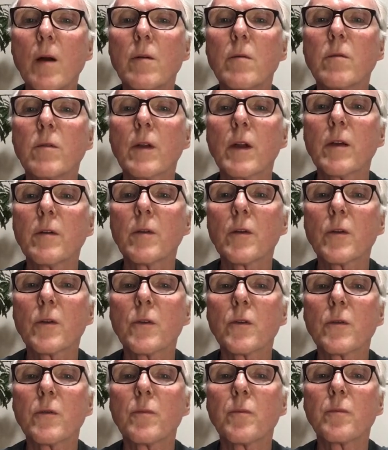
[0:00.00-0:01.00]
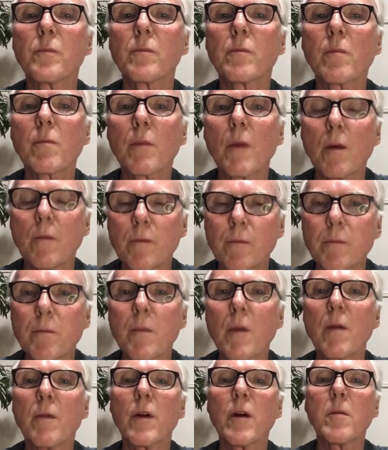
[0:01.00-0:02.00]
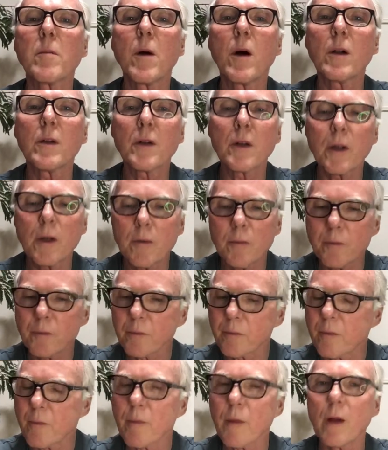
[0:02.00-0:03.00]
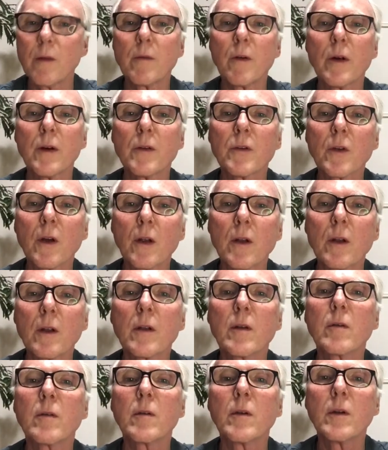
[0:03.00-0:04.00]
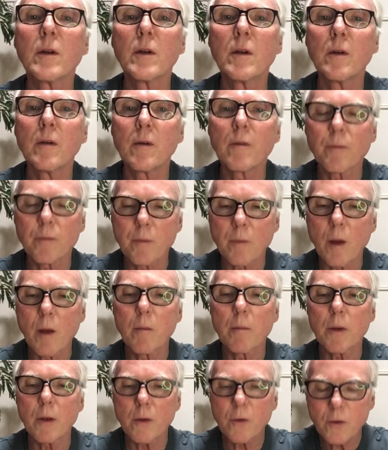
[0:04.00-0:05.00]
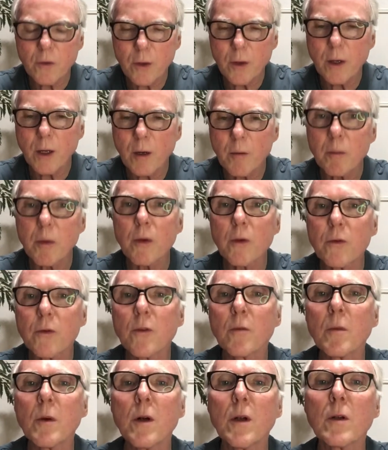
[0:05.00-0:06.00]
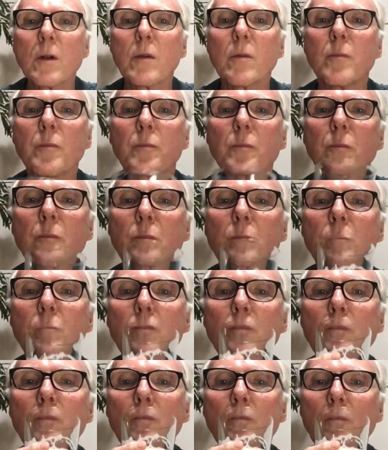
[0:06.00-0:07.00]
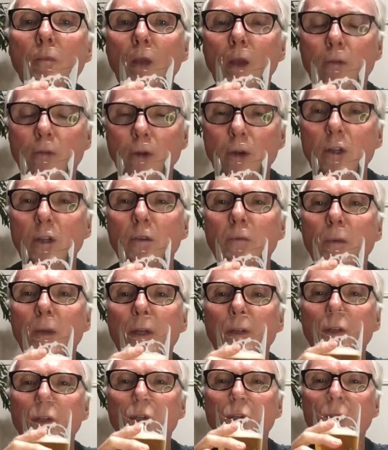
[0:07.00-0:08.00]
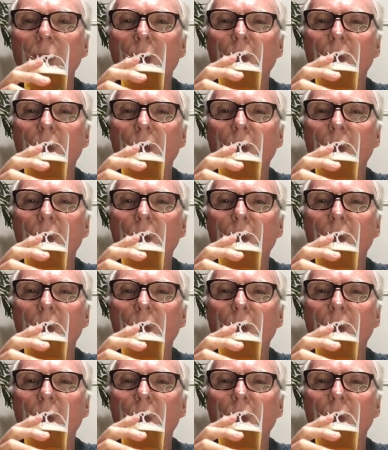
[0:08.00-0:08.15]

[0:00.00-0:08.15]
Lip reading: Flavors, very malty, very solid. Pilsner, again, Pilsner malt, fairly rich.